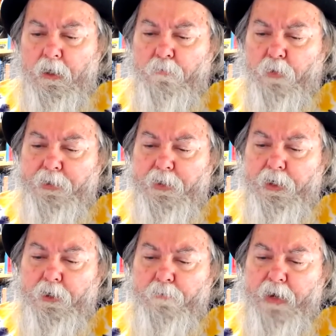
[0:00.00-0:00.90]
Point the
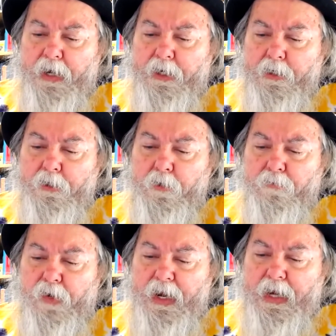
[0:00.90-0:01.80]
needle back into the
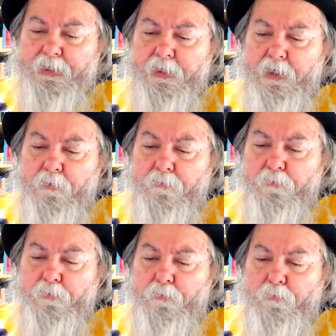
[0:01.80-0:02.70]
flask and
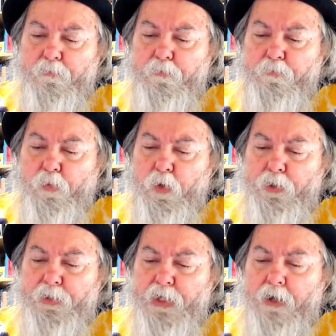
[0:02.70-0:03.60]

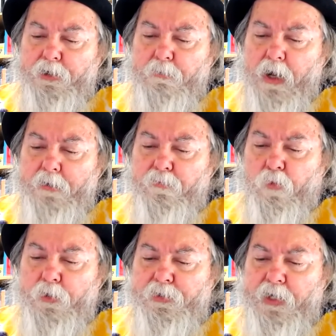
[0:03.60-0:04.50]
push down to about
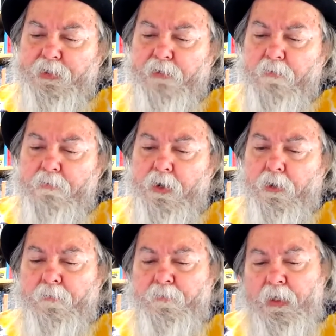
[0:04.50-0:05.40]
4/10 of a
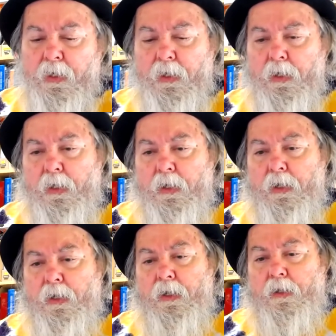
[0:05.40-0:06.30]
mil.
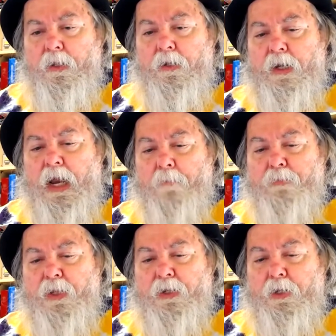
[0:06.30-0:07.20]
Then
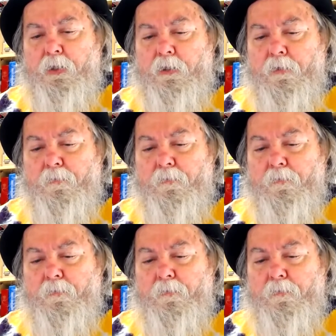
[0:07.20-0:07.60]
cap the needle.